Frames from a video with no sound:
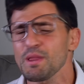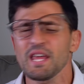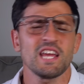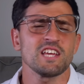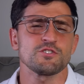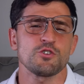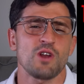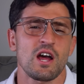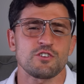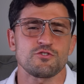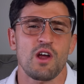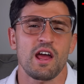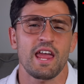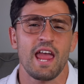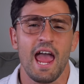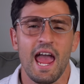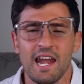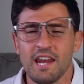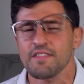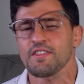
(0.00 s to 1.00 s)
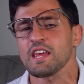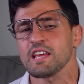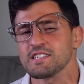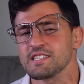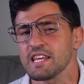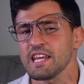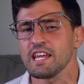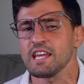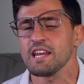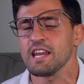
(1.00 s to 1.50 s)
please do not try anything
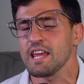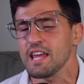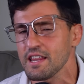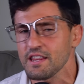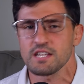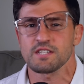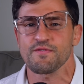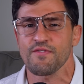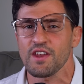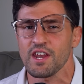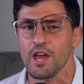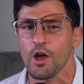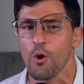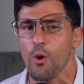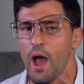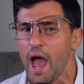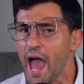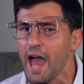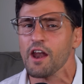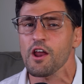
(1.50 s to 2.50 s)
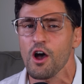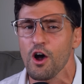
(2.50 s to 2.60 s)
seen in this video at